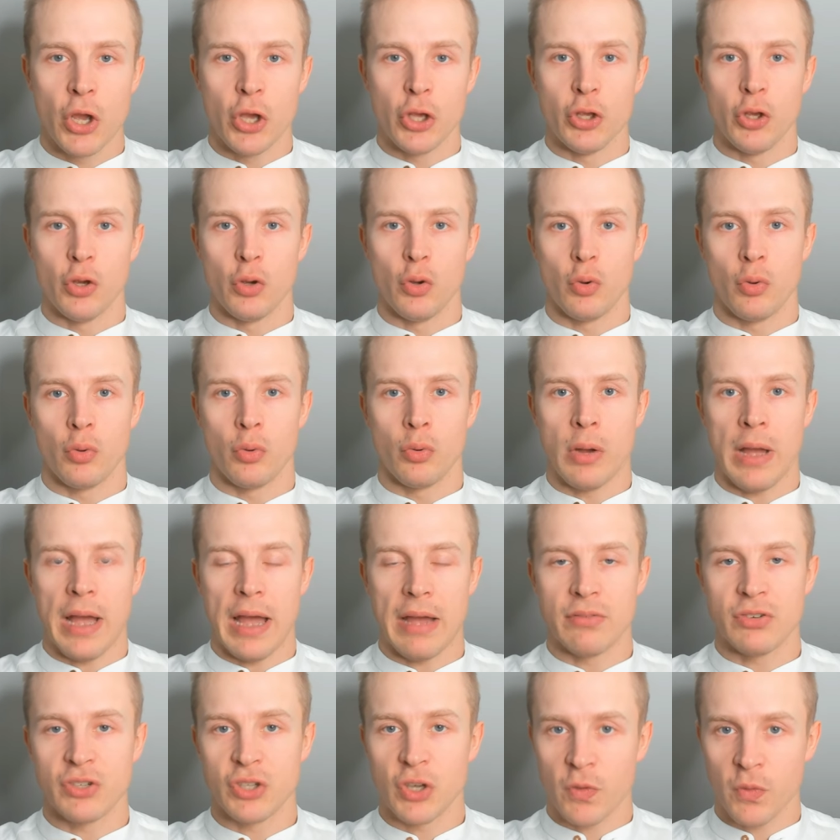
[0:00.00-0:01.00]
you
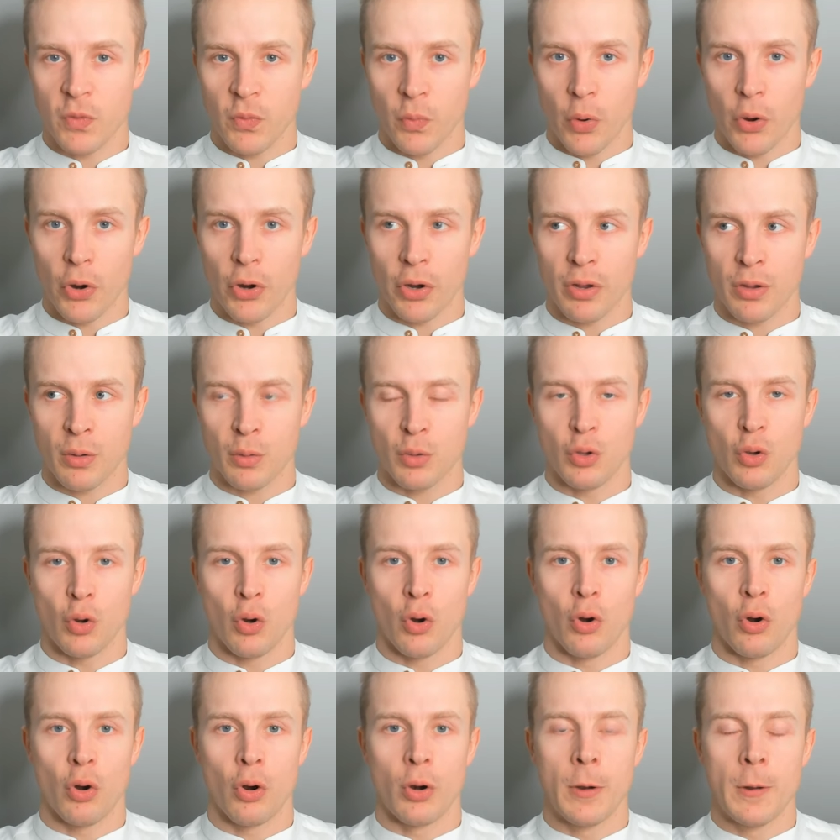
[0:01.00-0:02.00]
have shift work,
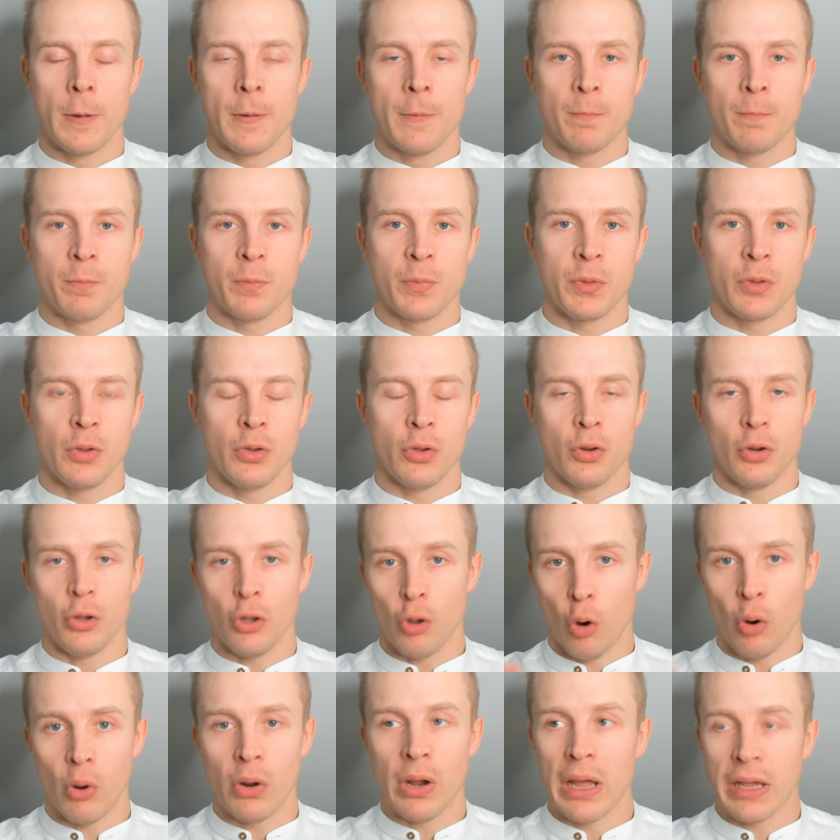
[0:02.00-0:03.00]
you're
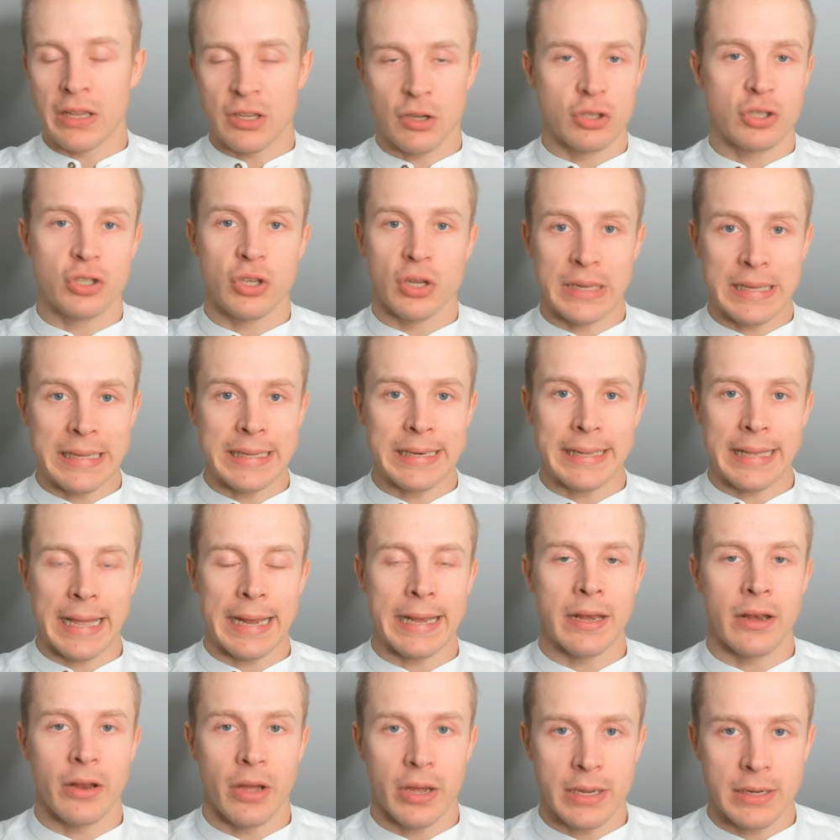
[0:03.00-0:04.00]
like just eating
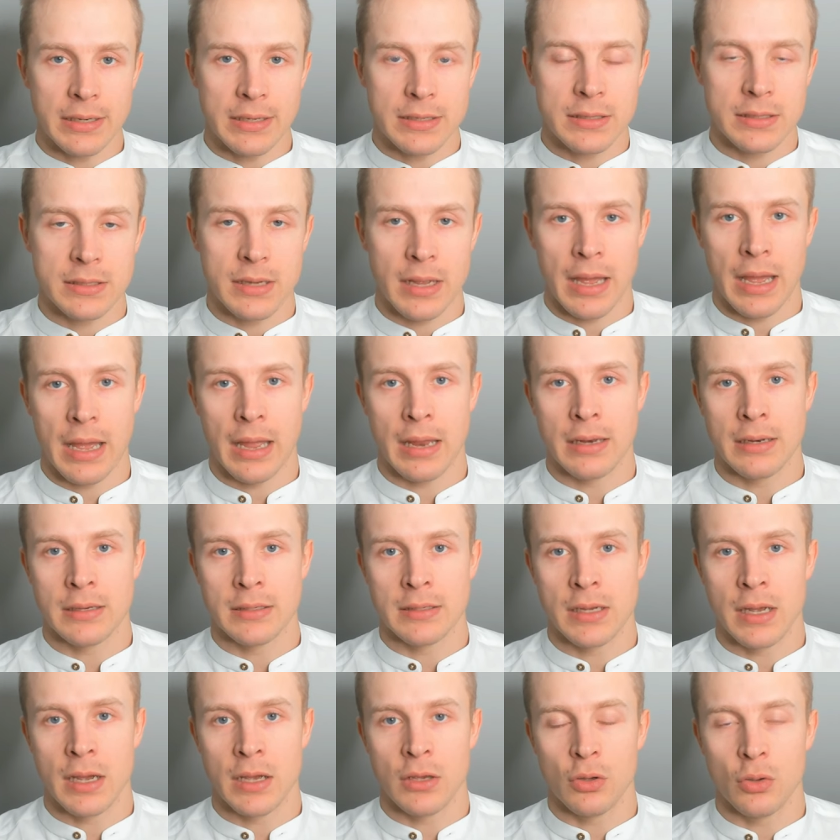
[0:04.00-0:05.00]
at night
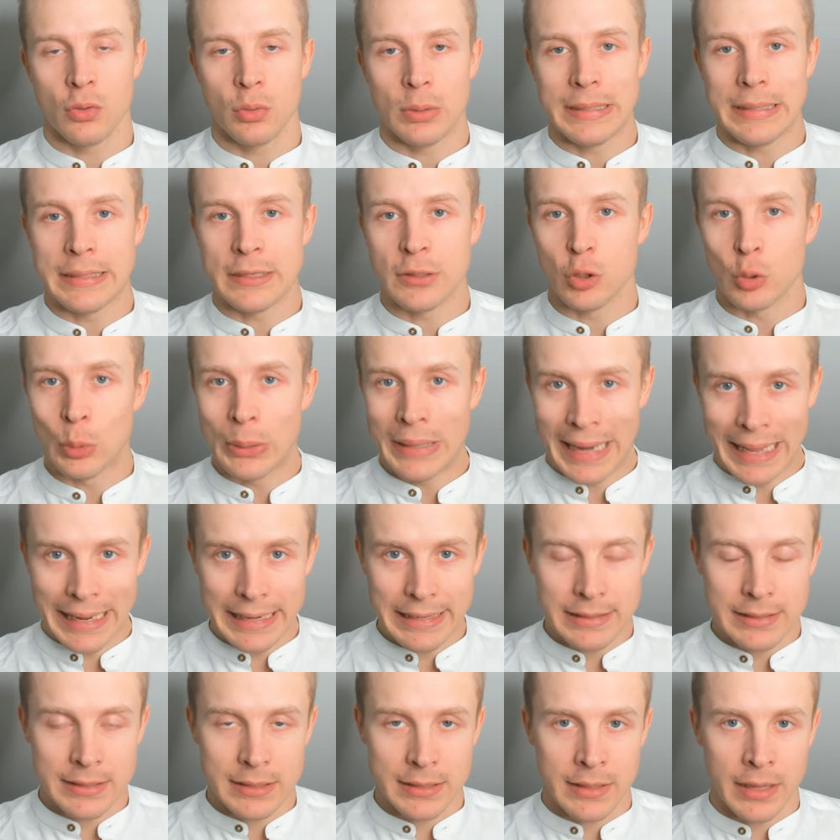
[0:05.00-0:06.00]
and you eat too
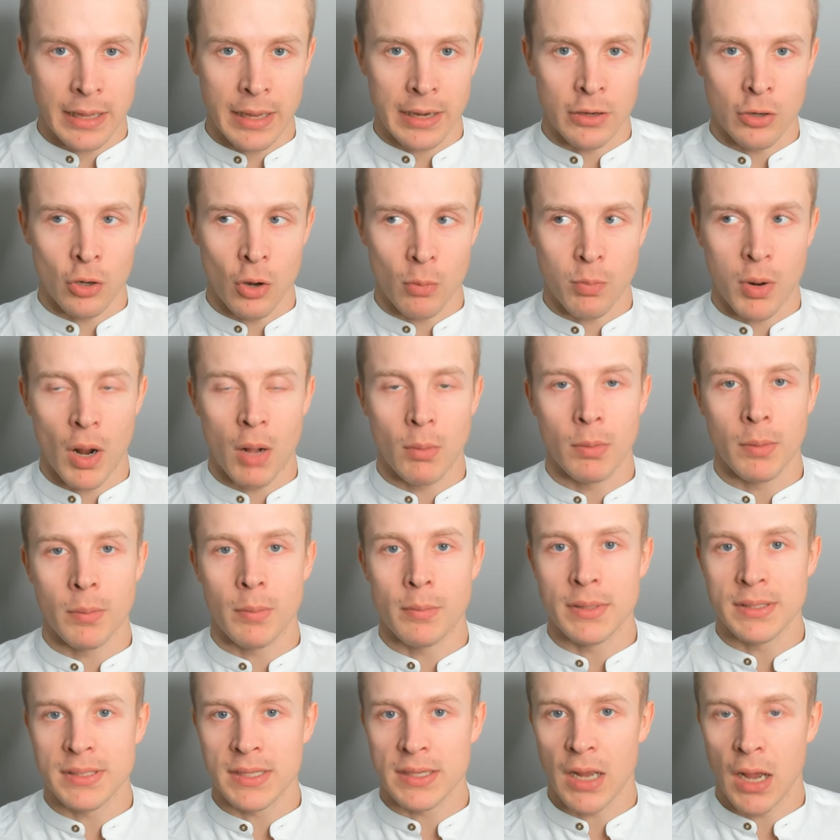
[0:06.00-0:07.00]
late, then you're probably
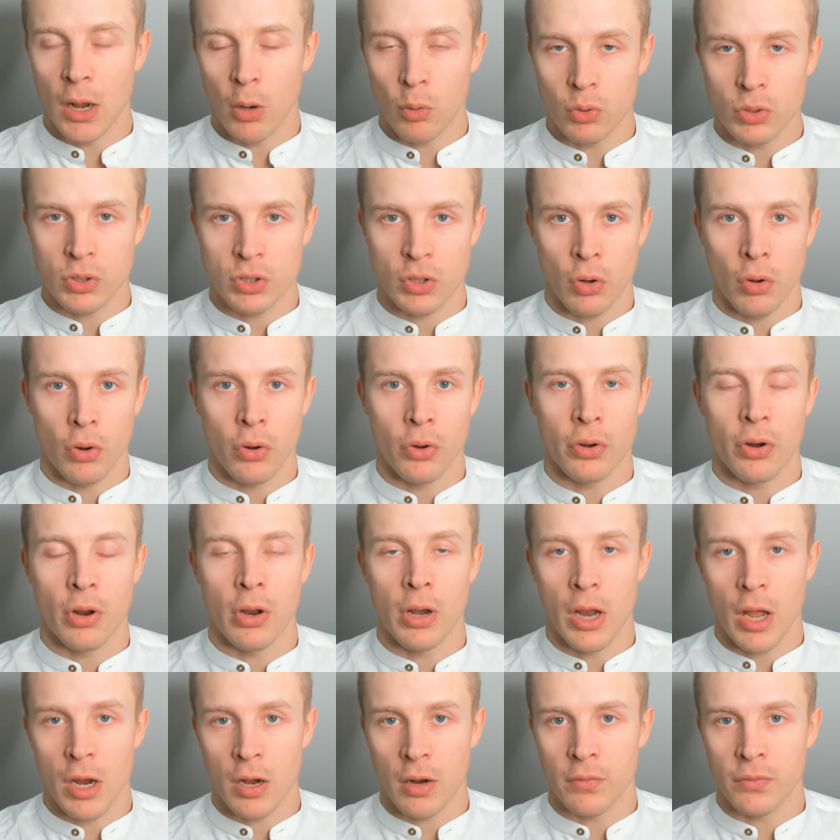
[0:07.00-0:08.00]
missing out on a
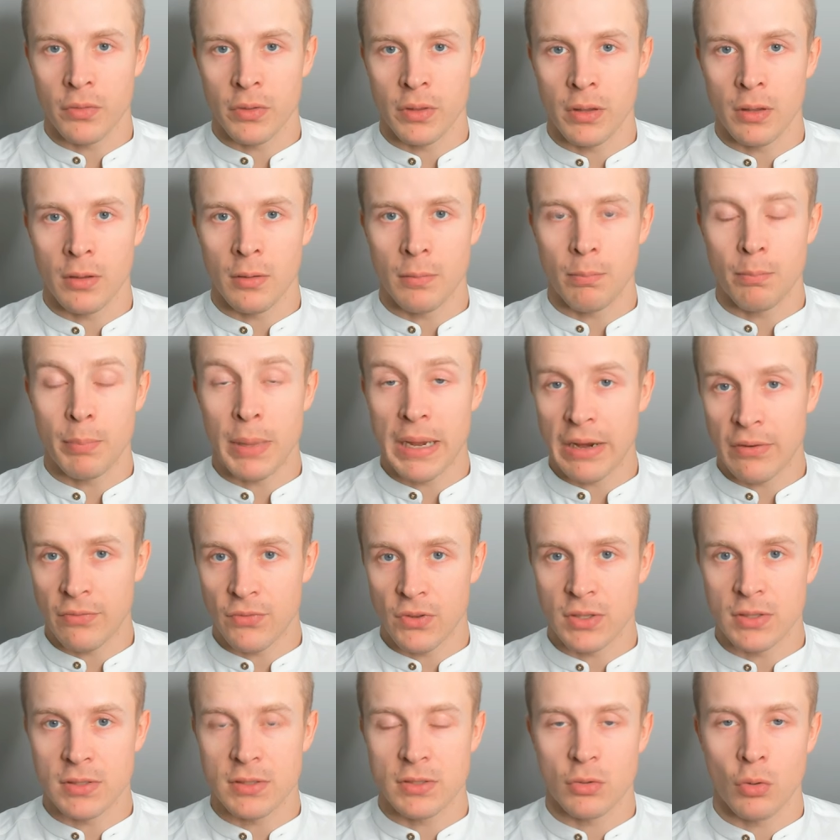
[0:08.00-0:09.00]
lot of the
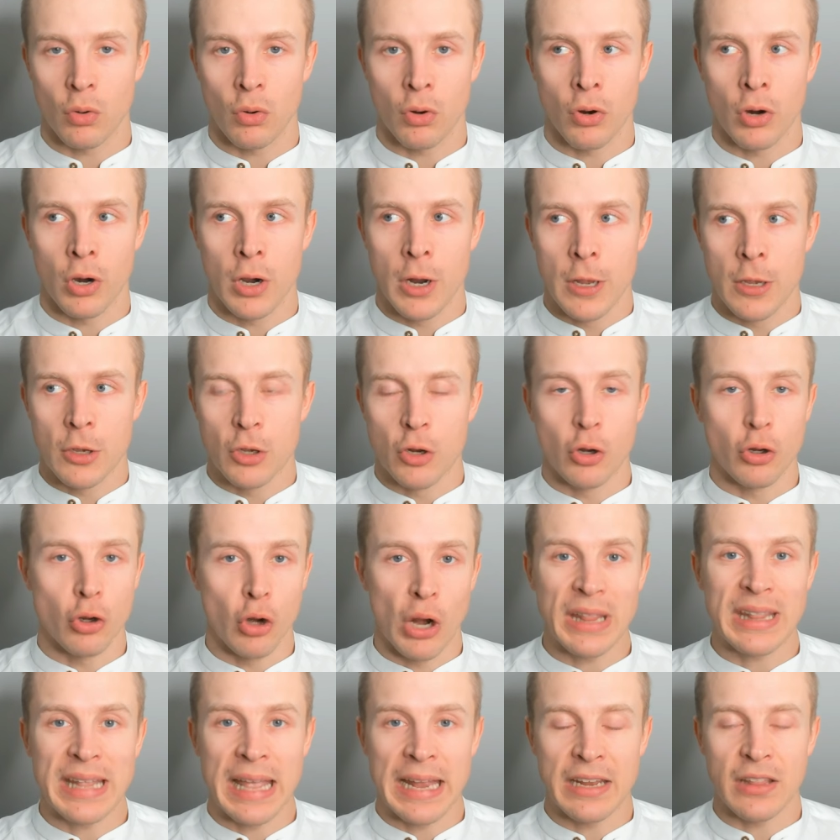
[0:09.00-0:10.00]
benefits, or you know, you're
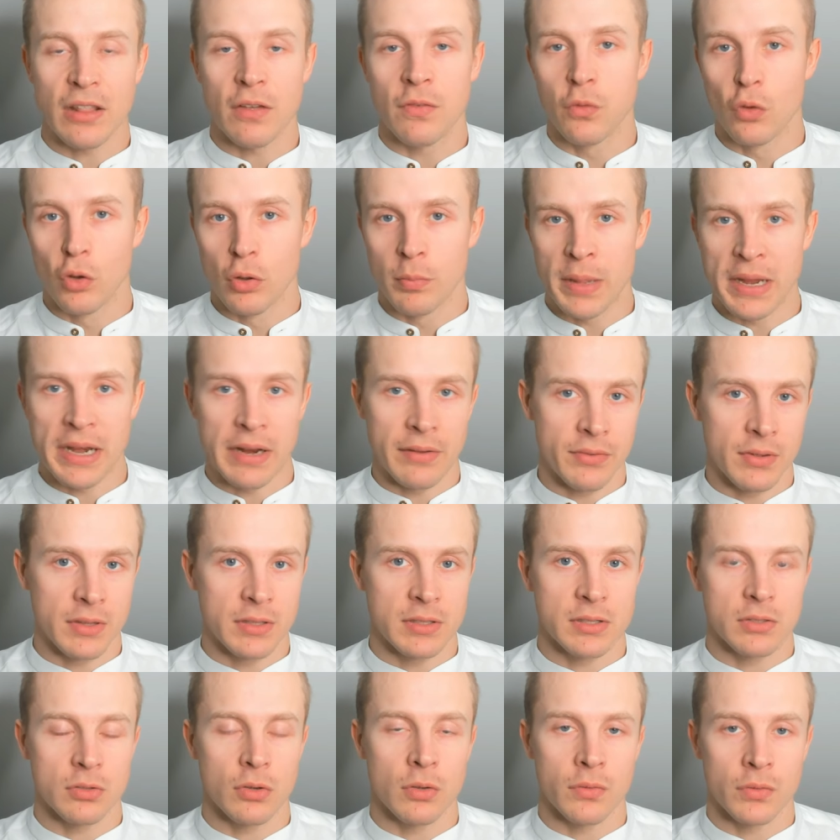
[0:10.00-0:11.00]
not getting the full
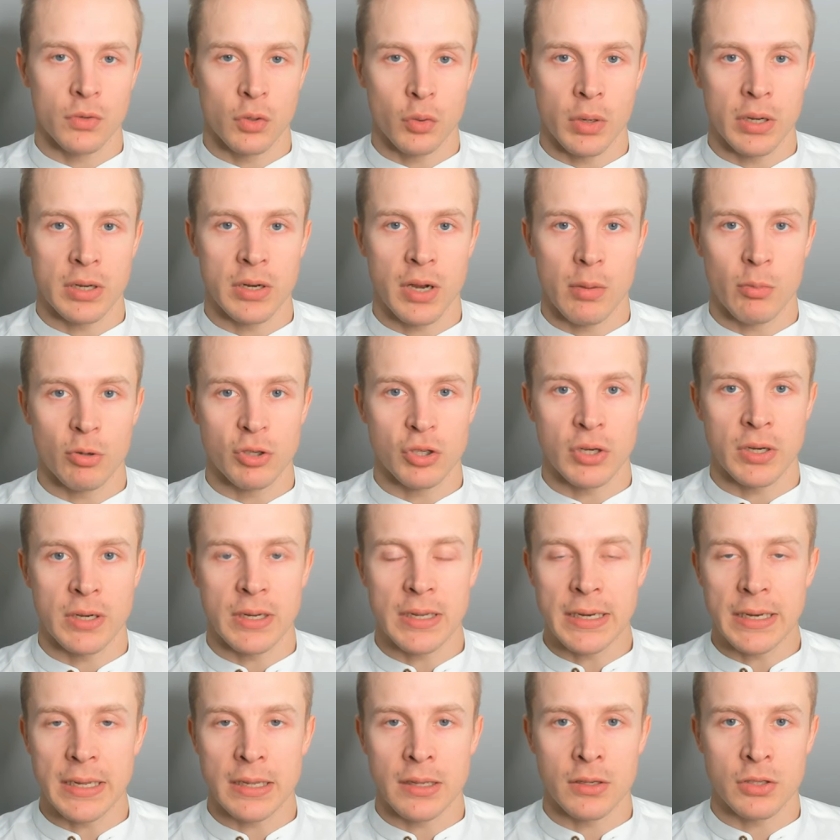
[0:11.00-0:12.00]
benefits of doing time-restricted
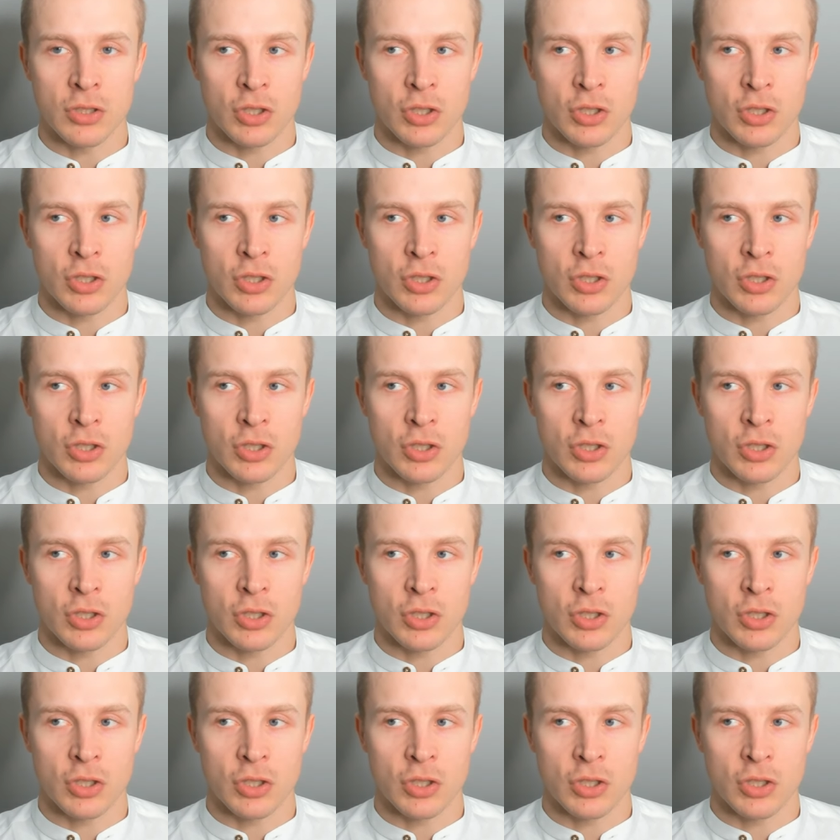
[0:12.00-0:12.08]
eating.